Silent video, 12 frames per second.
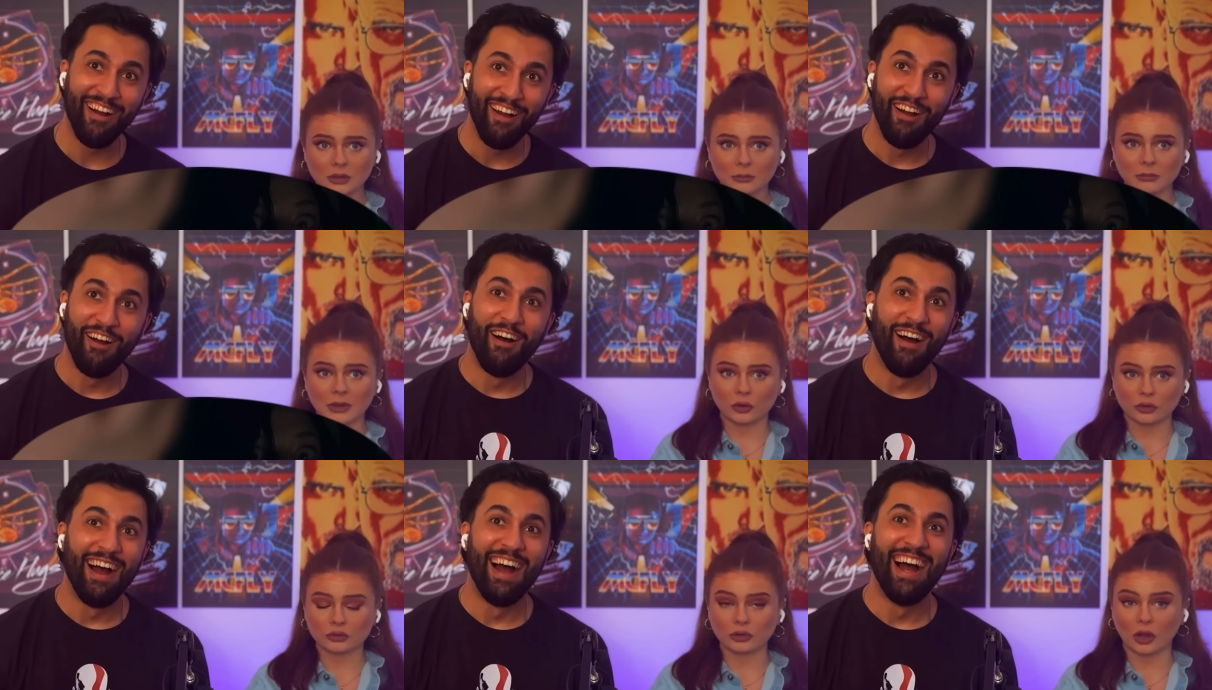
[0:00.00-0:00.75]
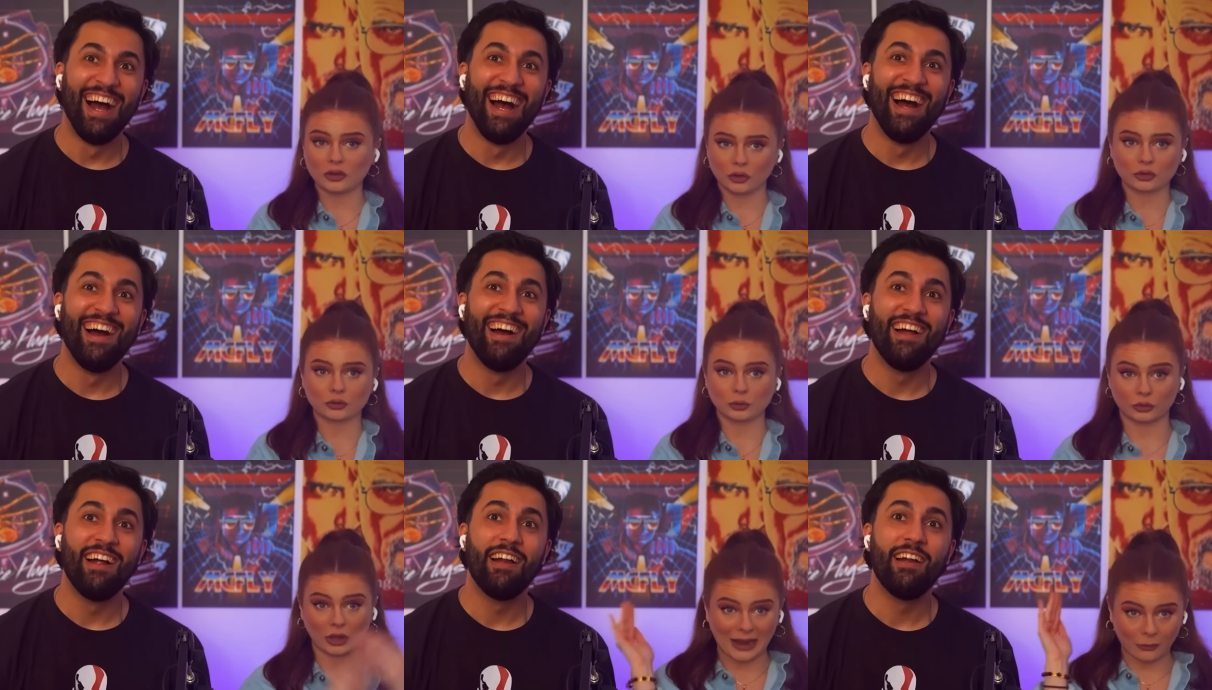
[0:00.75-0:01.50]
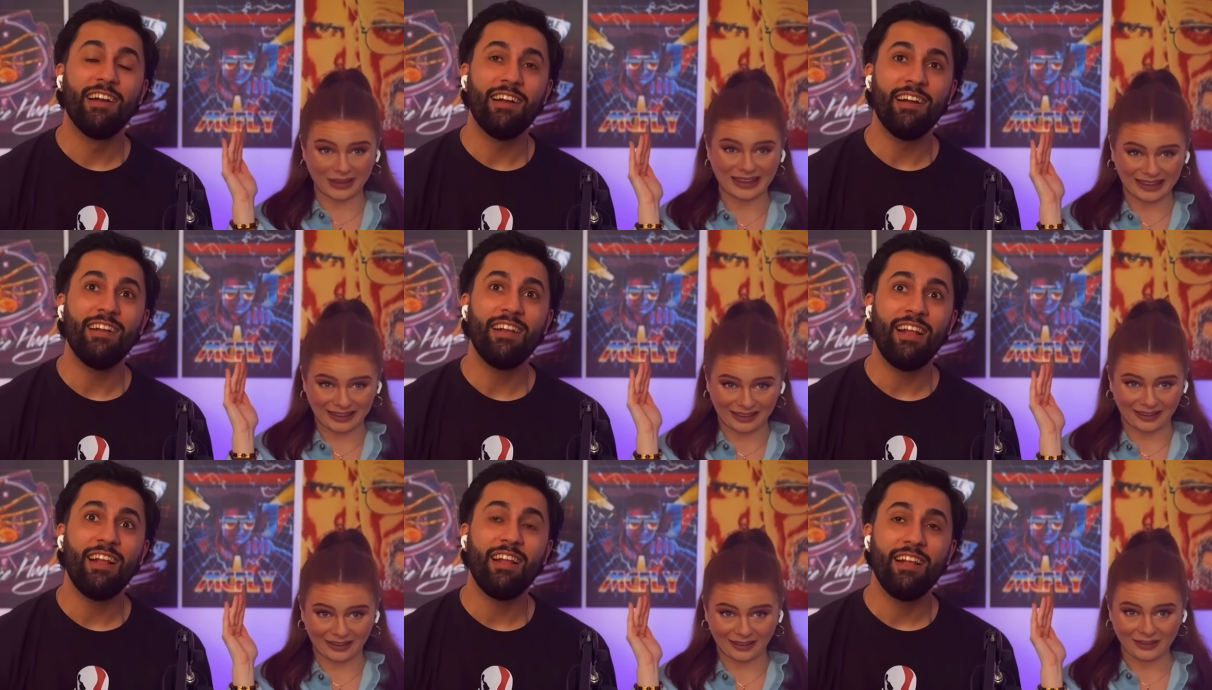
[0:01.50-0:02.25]
Speaker 1: My her nostrils are out here.
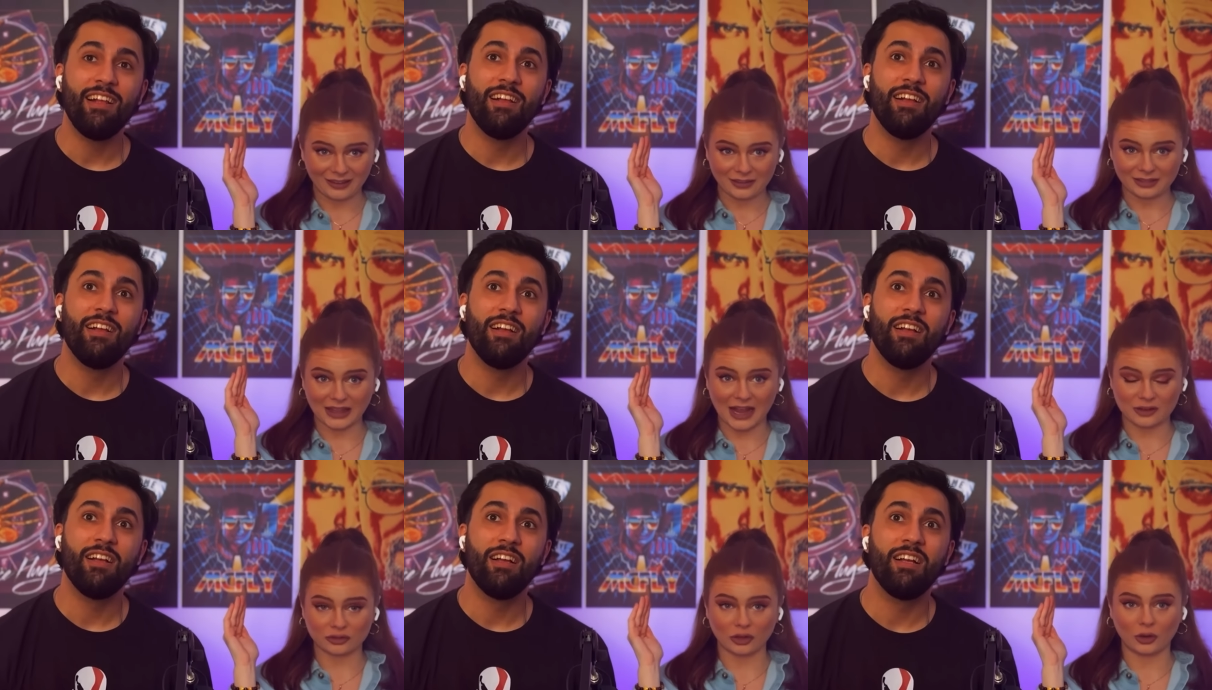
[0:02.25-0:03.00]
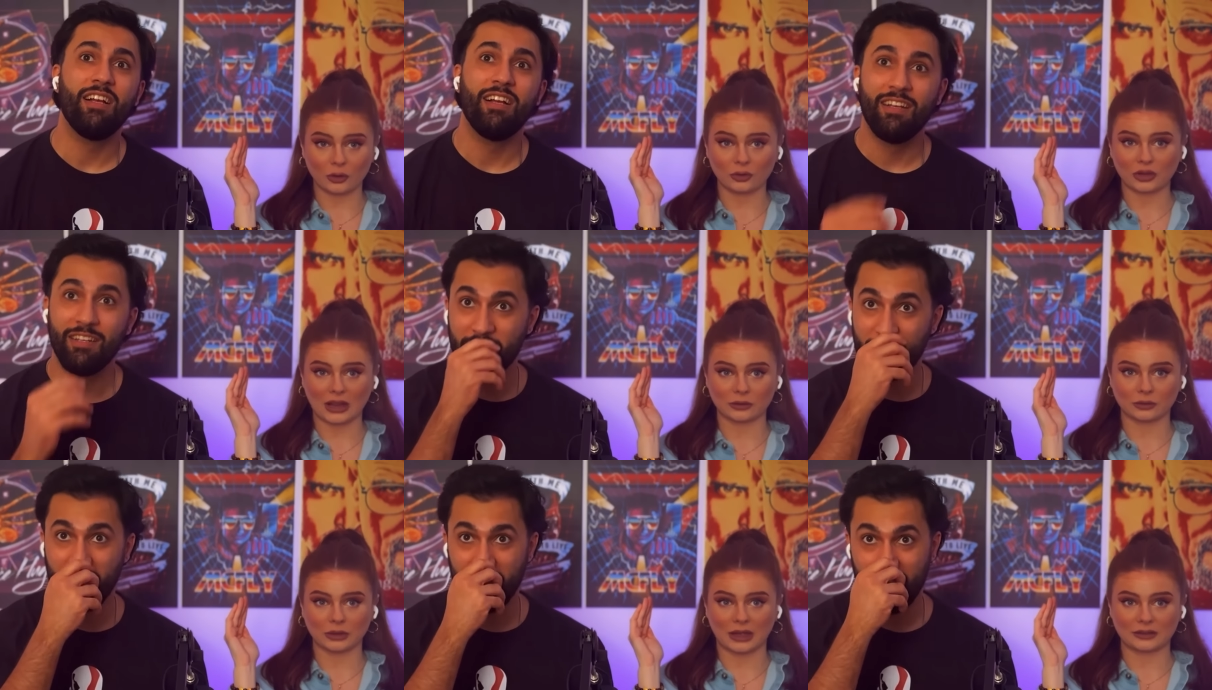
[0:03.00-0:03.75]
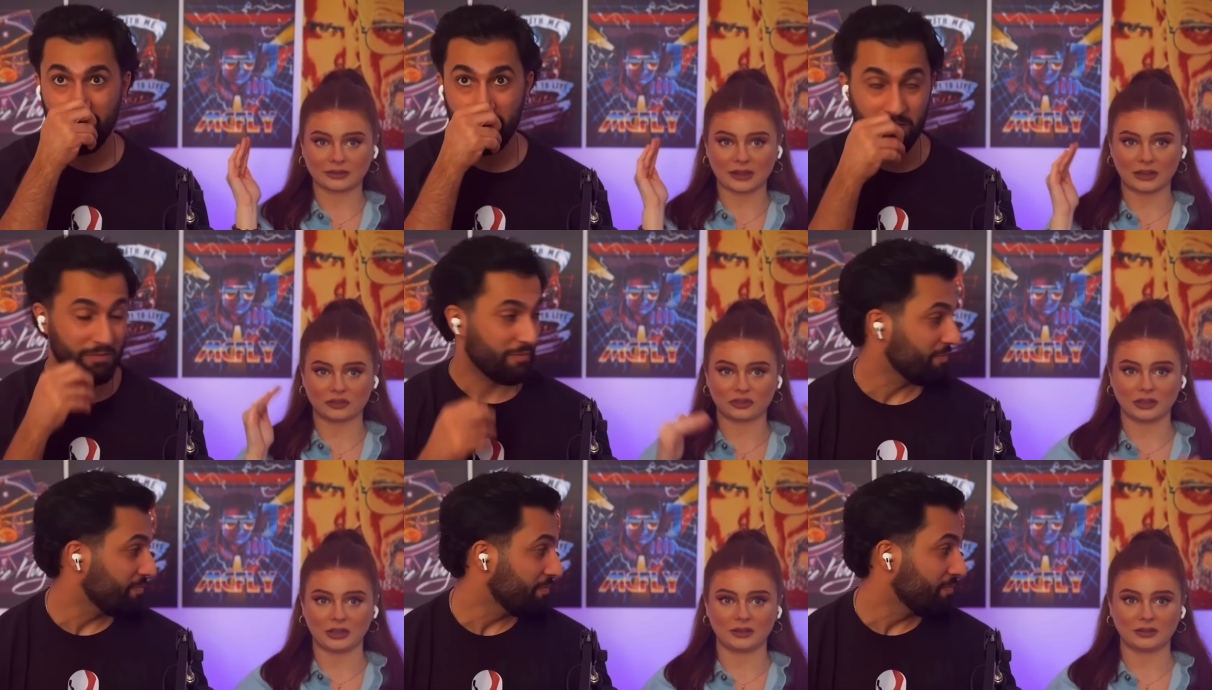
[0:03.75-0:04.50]
That shows how scared she
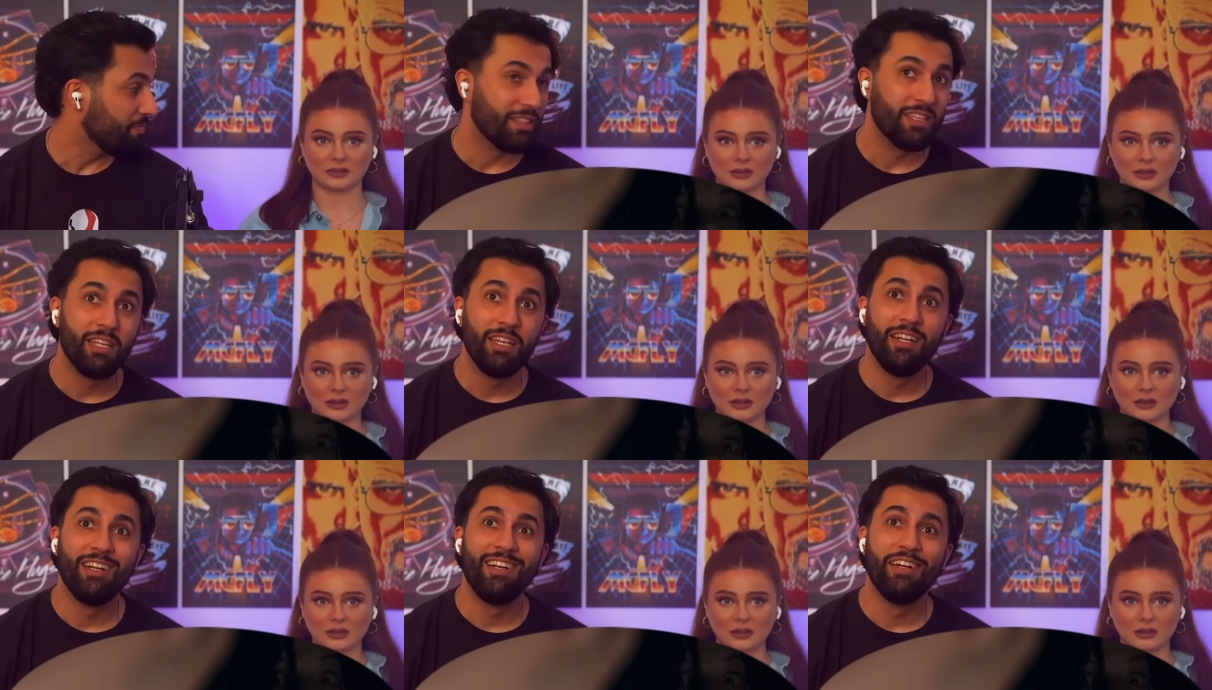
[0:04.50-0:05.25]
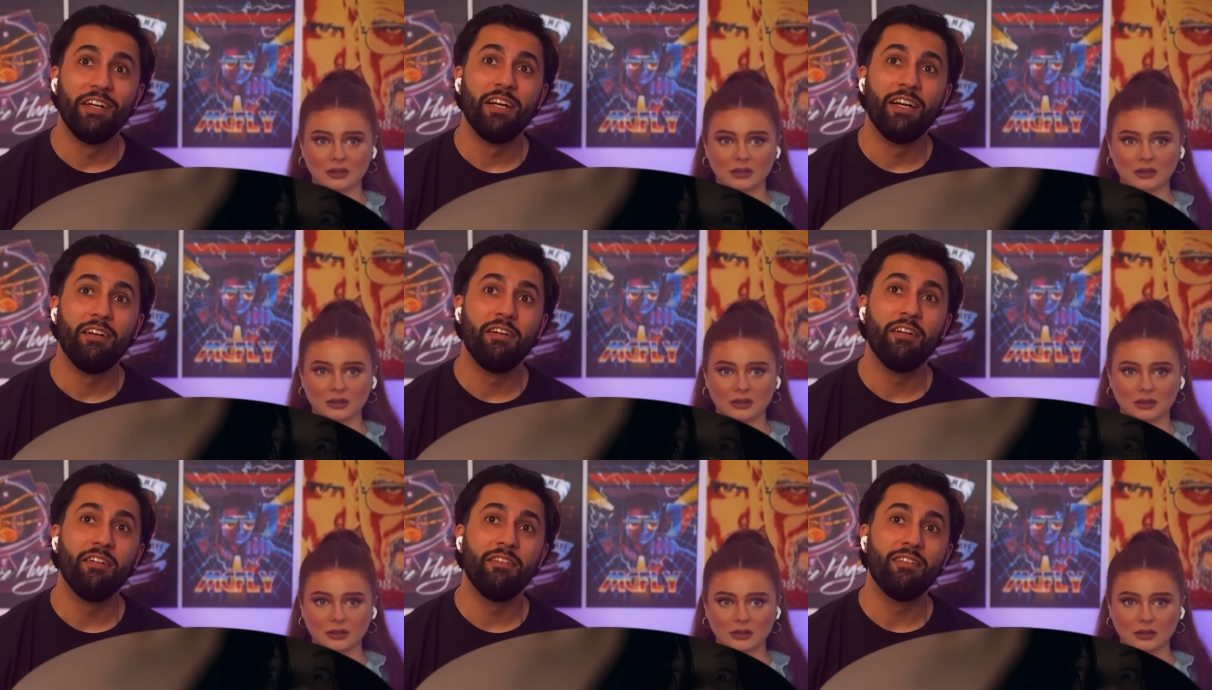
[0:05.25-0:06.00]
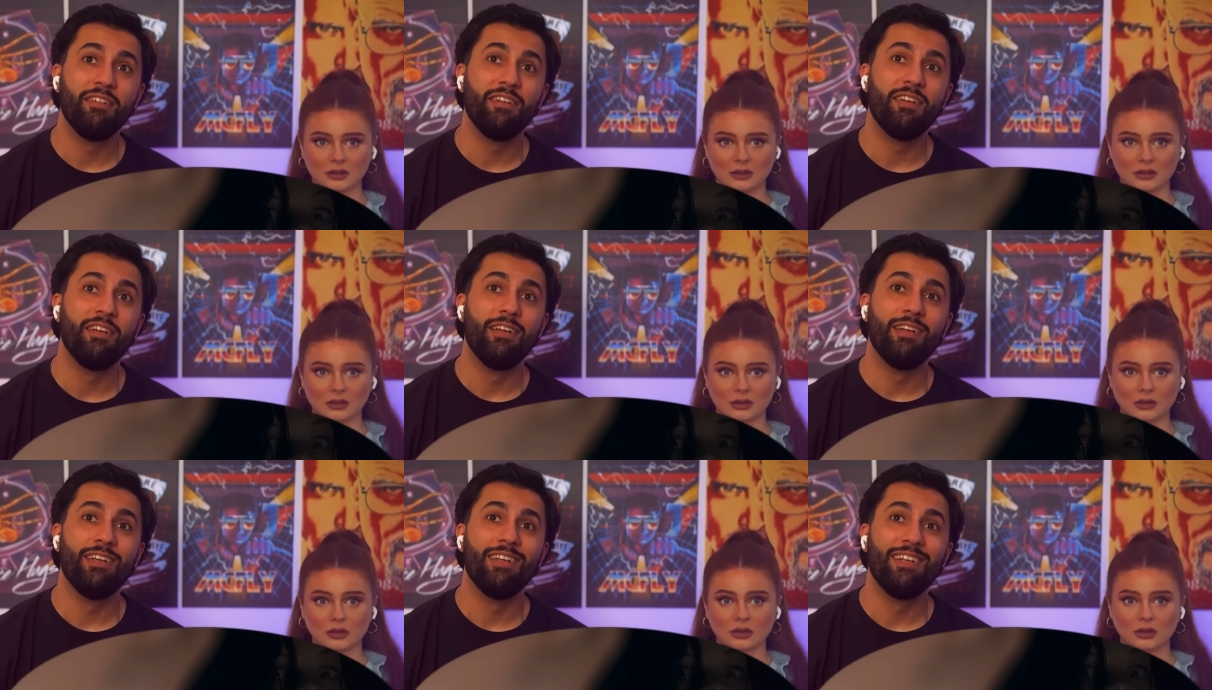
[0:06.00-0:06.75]
is. Have to get me